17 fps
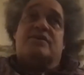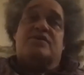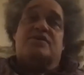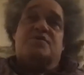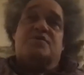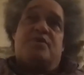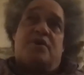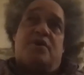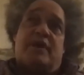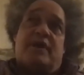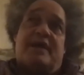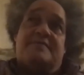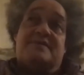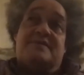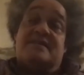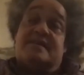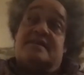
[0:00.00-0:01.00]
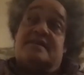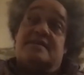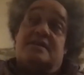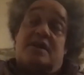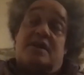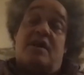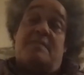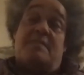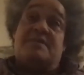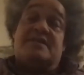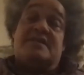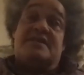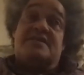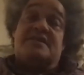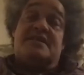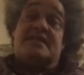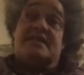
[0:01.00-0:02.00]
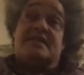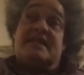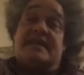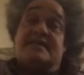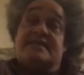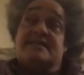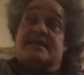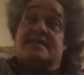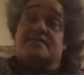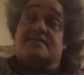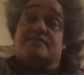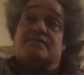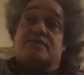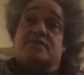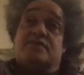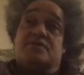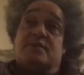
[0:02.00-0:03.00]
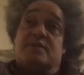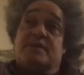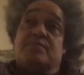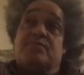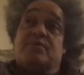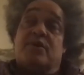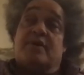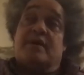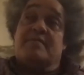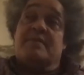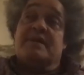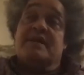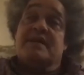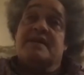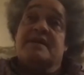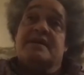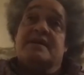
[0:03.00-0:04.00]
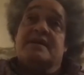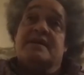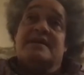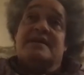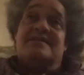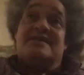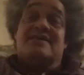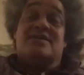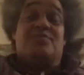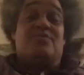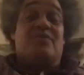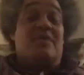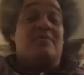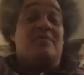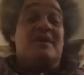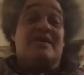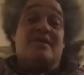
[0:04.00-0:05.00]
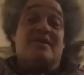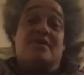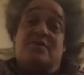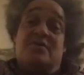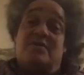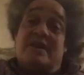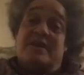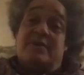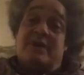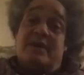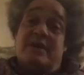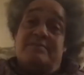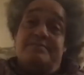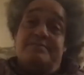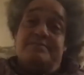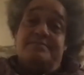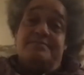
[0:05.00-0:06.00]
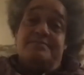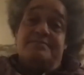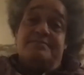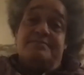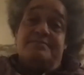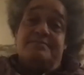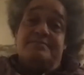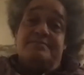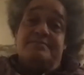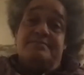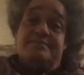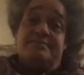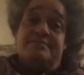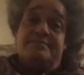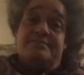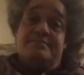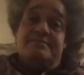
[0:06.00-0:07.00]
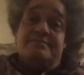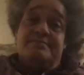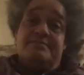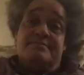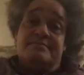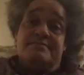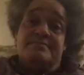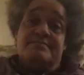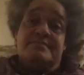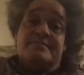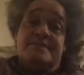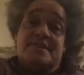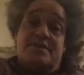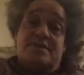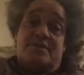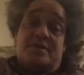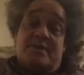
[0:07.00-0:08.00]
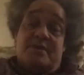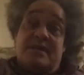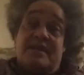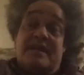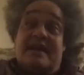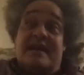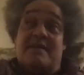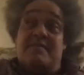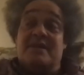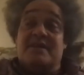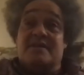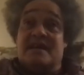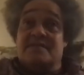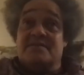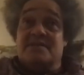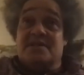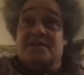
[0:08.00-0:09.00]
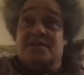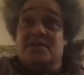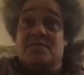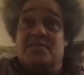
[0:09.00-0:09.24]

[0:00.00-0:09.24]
I want you to go to Paris. And so what I don't like about those programs, the competition in that sense for the Sweden program, is that you're probably going to go there anyway.